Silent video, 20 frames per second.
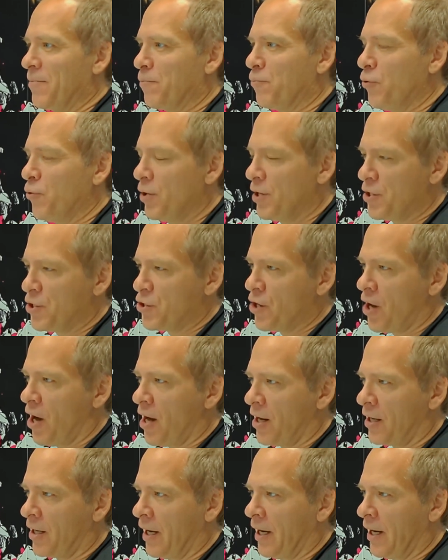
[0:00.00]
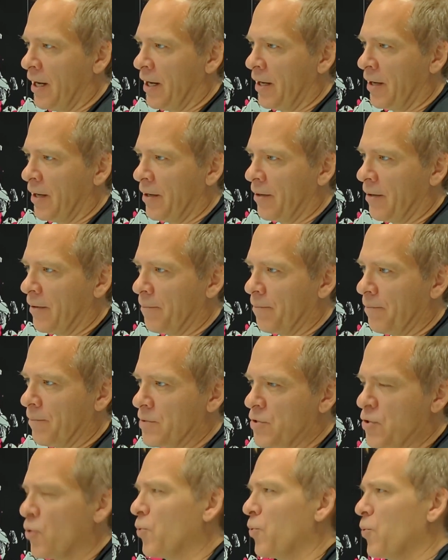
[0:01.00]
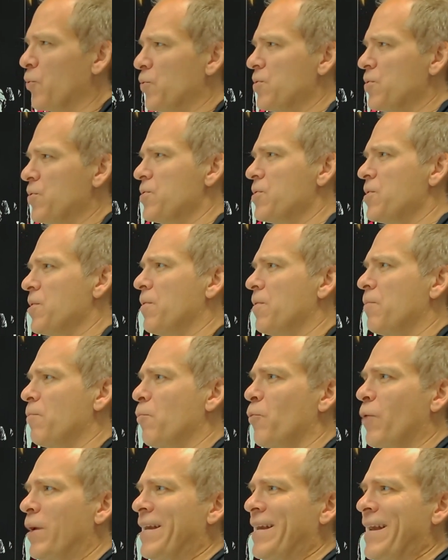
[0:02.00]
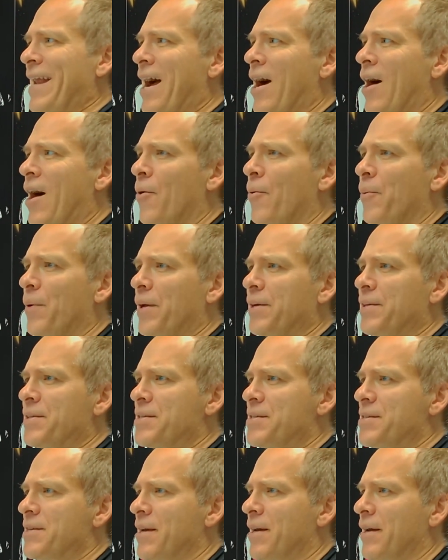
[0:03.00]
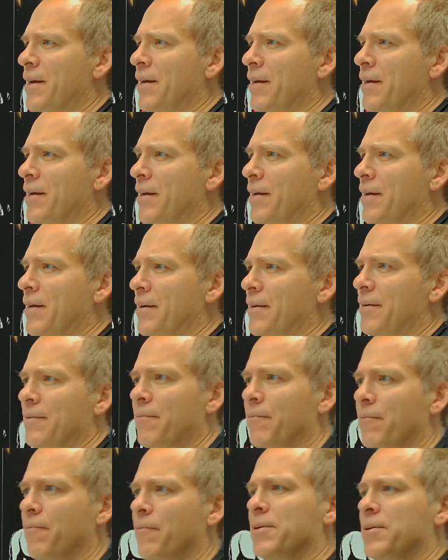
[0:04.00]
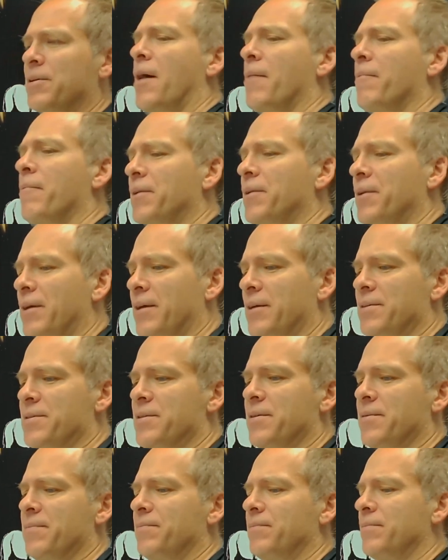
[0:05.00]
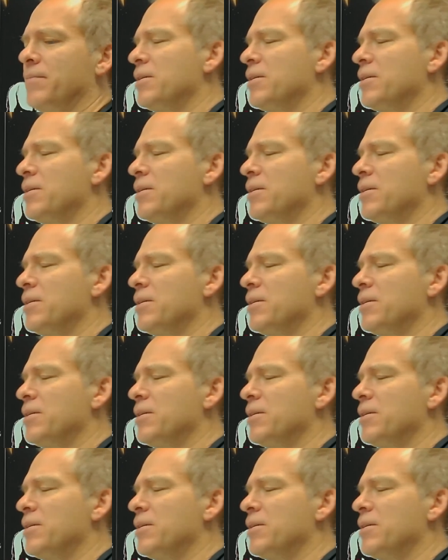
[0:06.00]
Pretty shocking. So right now it's, what time of day is it?